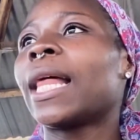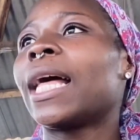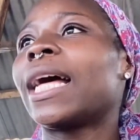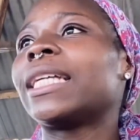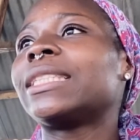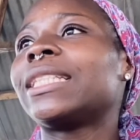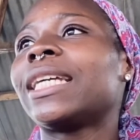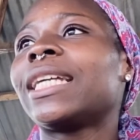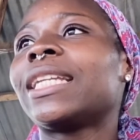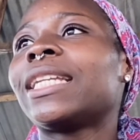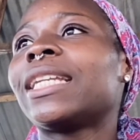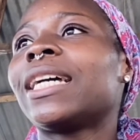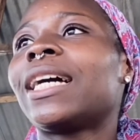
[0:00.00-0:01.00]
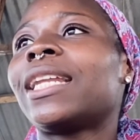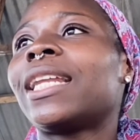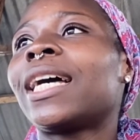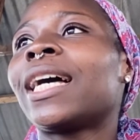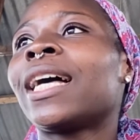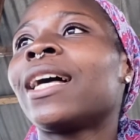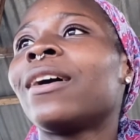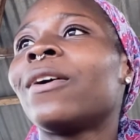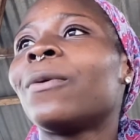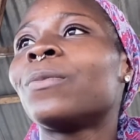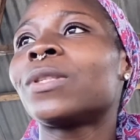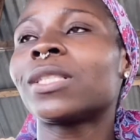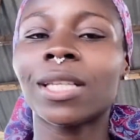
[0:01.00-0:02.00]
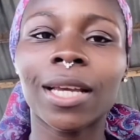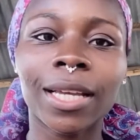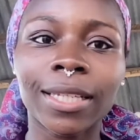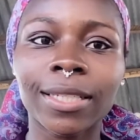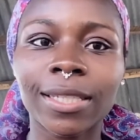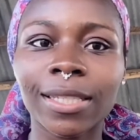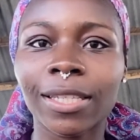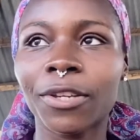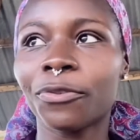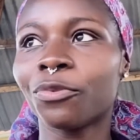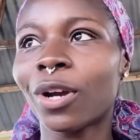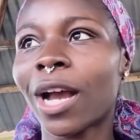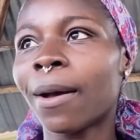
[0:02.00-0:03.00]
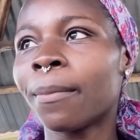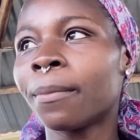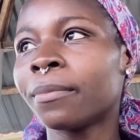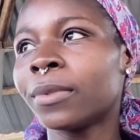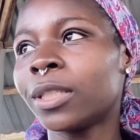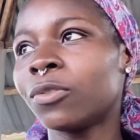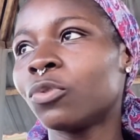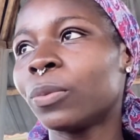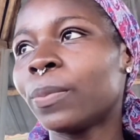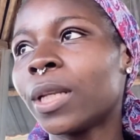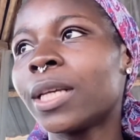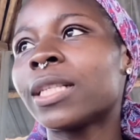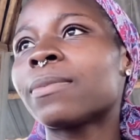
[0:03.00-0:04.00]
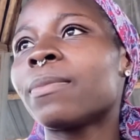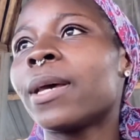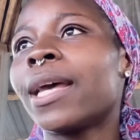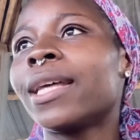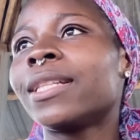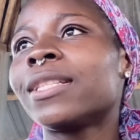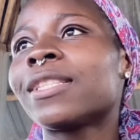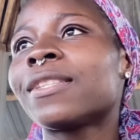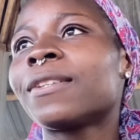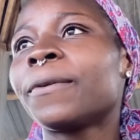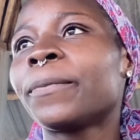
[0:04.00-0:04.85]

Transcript: and then allah um sends a ram in replacement